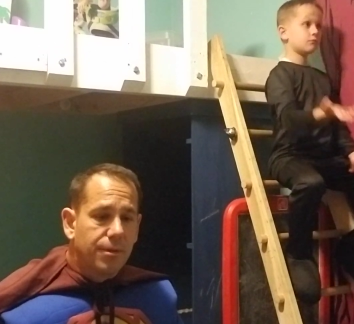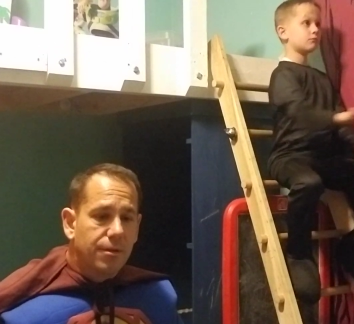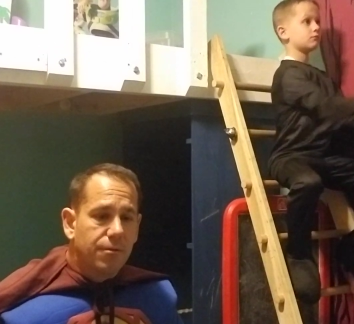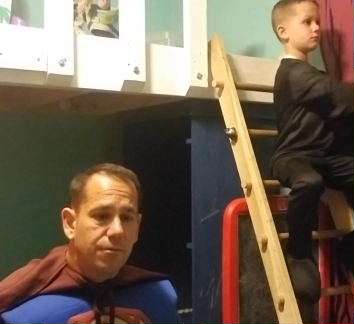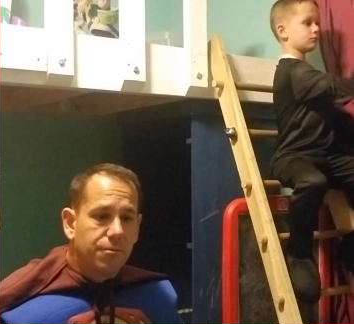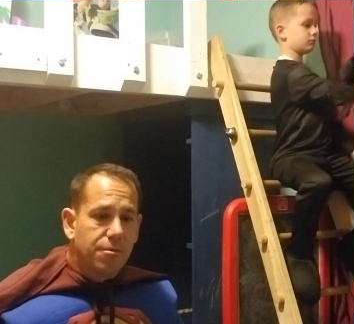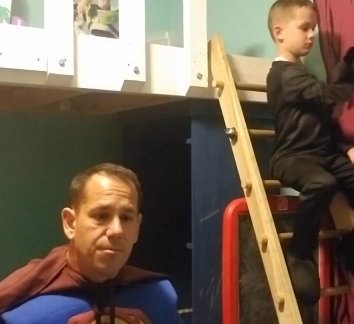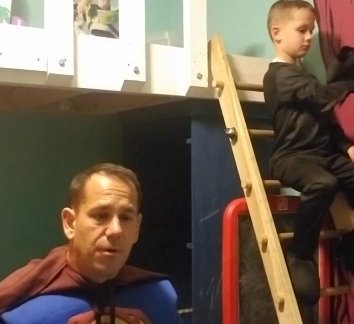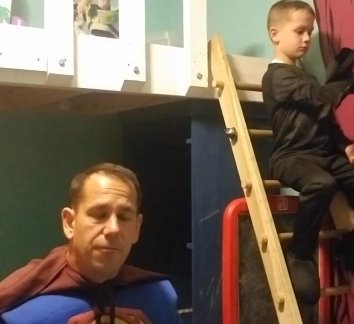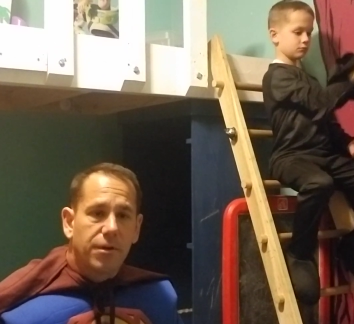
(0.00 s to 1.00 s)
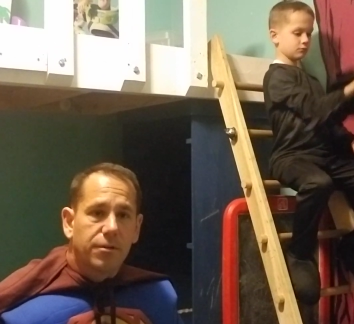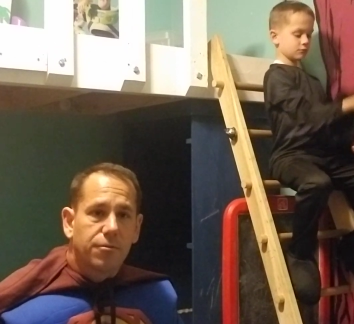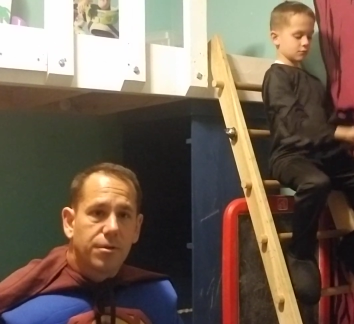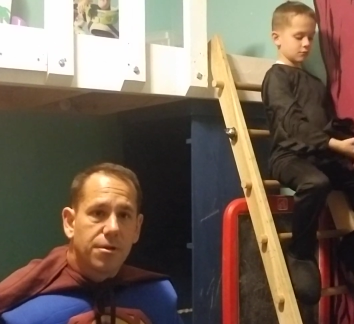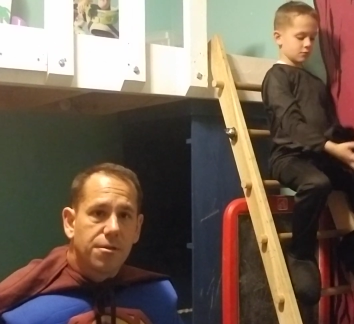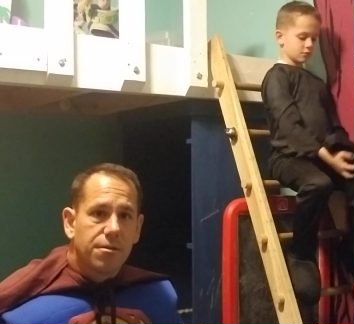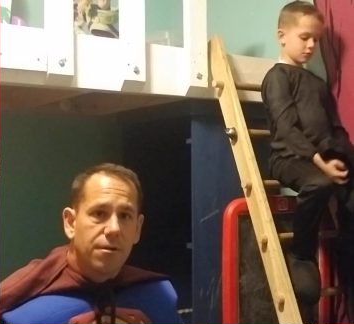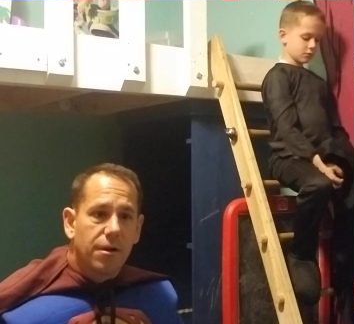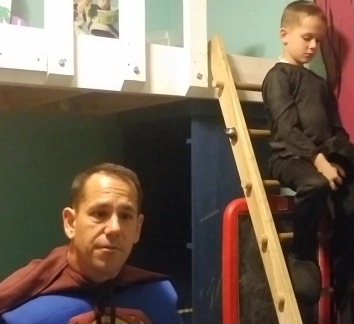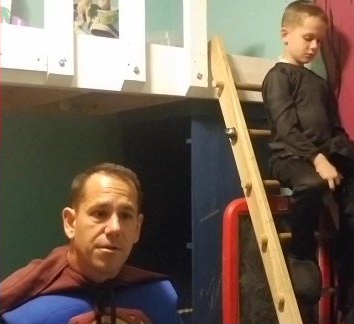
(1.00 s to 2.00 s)
Speaker 1: you know, small victories,
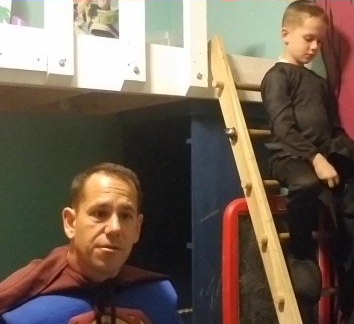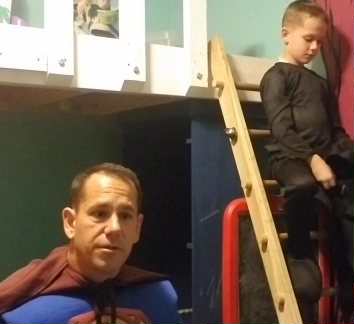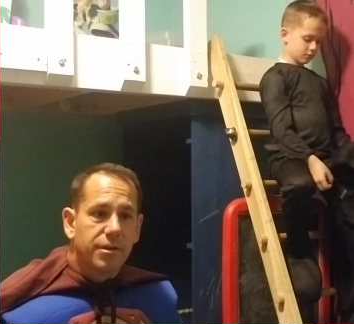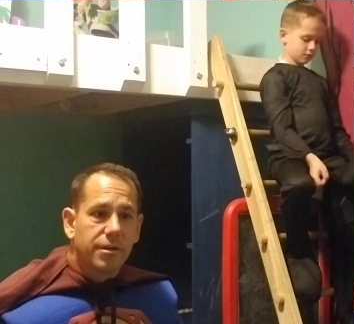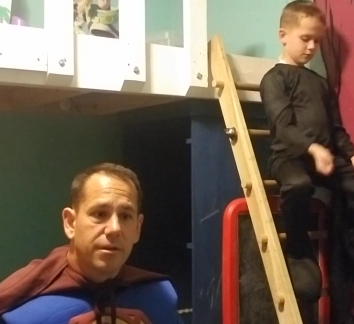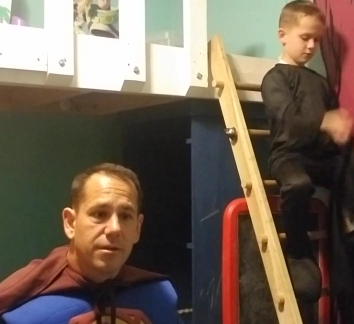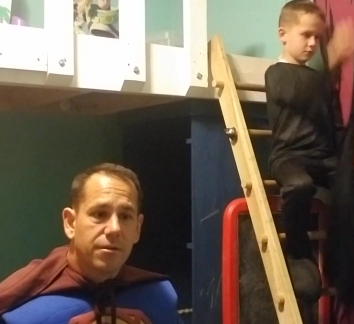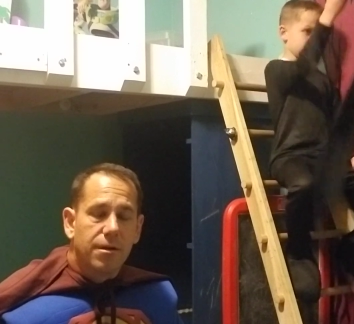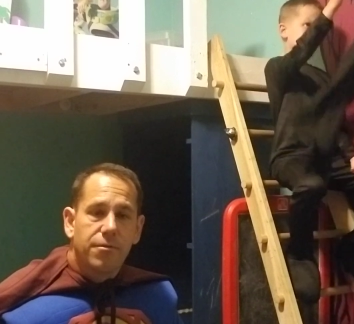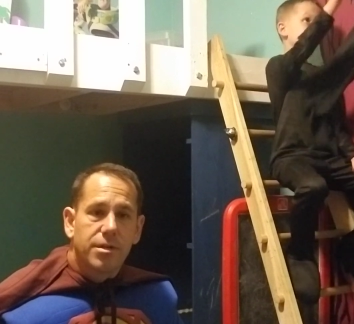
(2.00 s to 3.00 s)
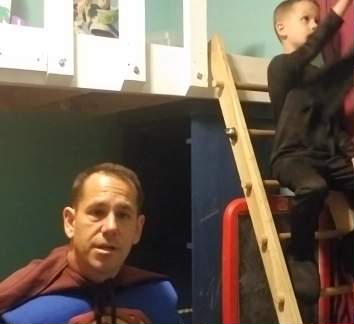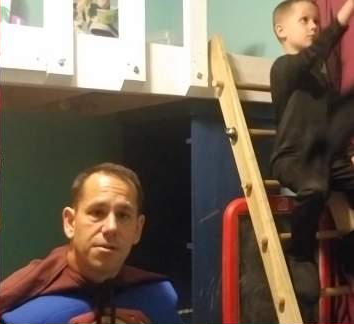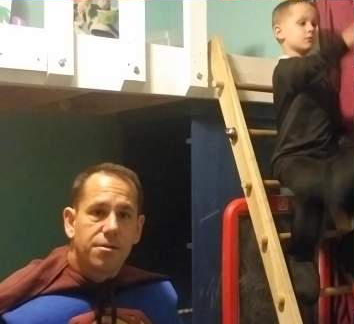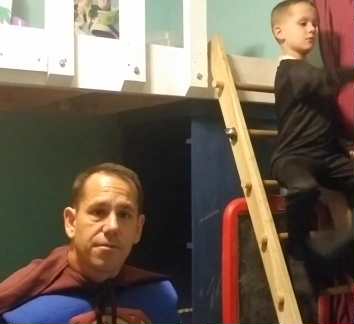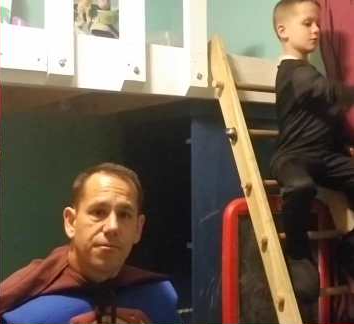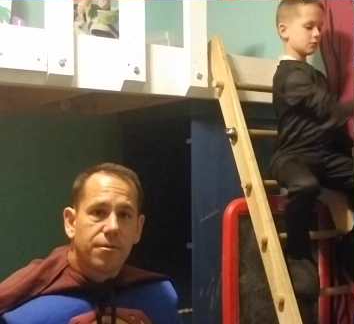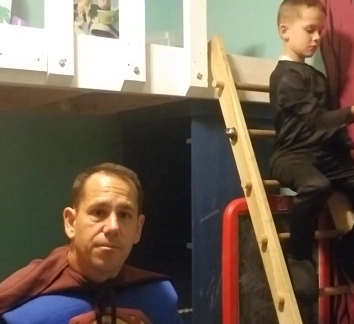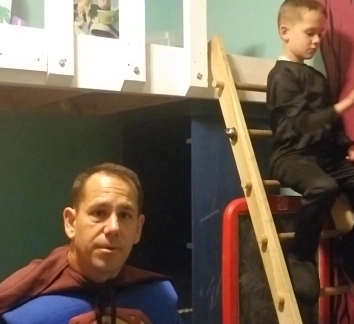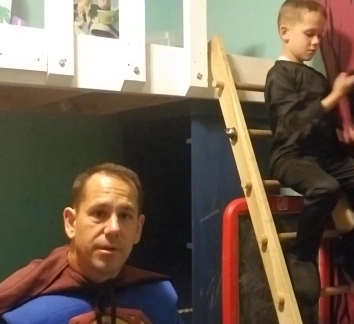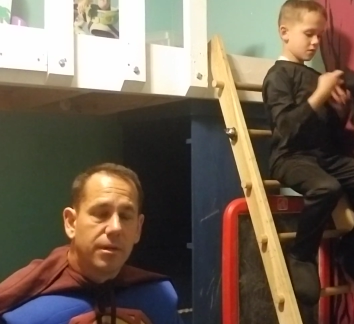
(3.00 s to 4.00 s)
obviously, you know, every day is
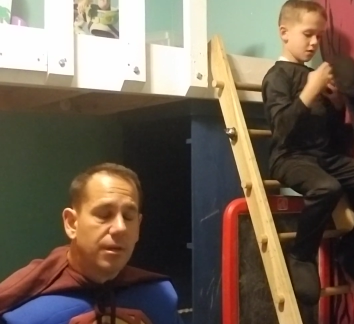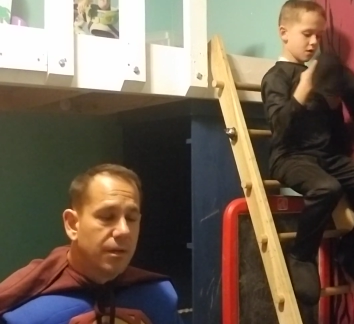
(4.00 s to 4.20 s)
different, but,